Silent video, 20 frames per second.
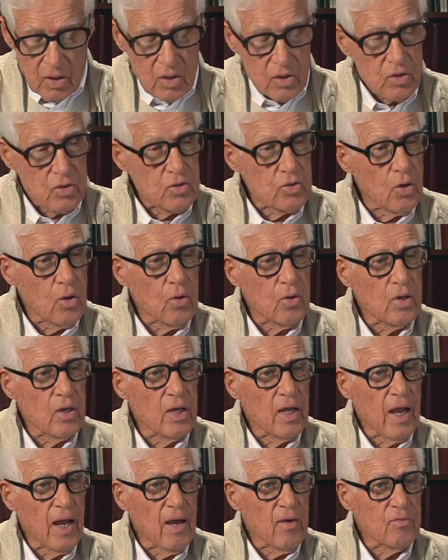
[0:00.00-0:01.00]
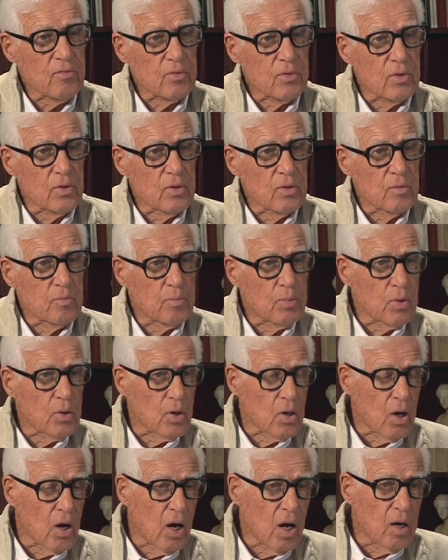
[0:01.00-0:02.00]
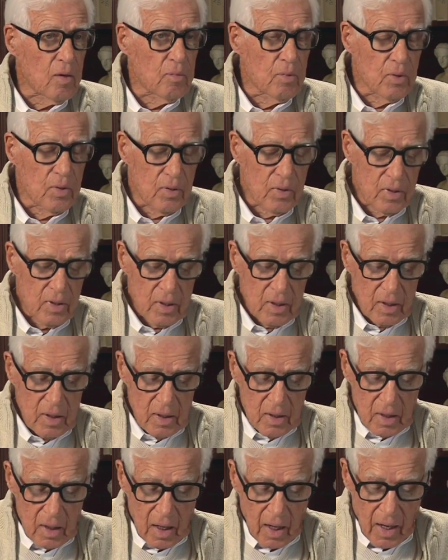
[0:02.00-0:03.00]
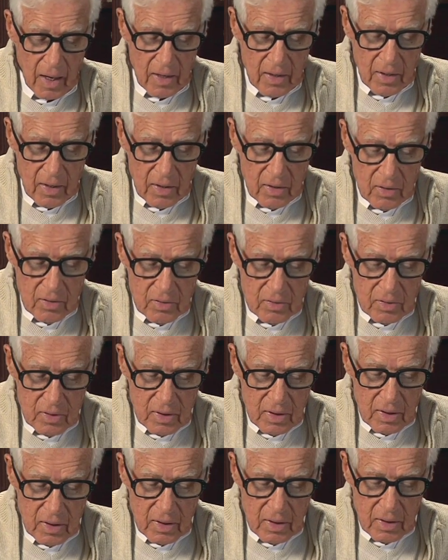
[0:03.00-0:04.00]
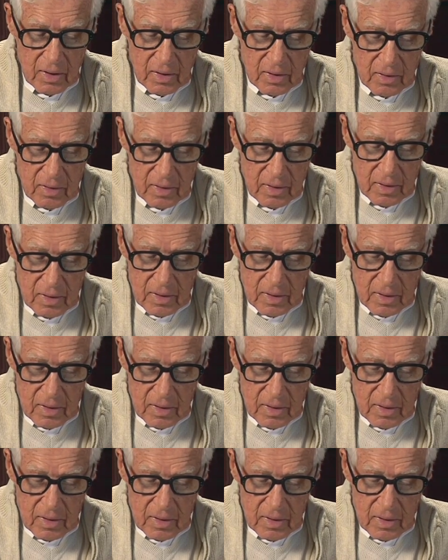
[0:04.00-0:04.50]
Shortly after Pearl Harbor, I entered the